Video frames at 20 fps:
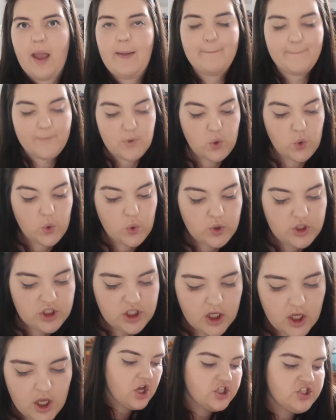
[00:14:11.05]
I
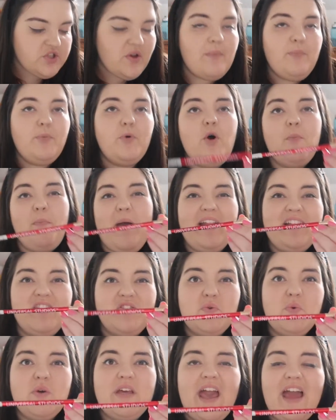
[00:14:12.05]
bought. So I bought a
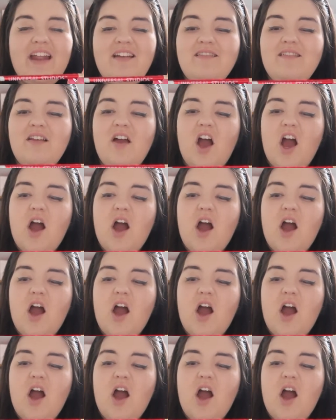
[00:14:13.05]
pencil again.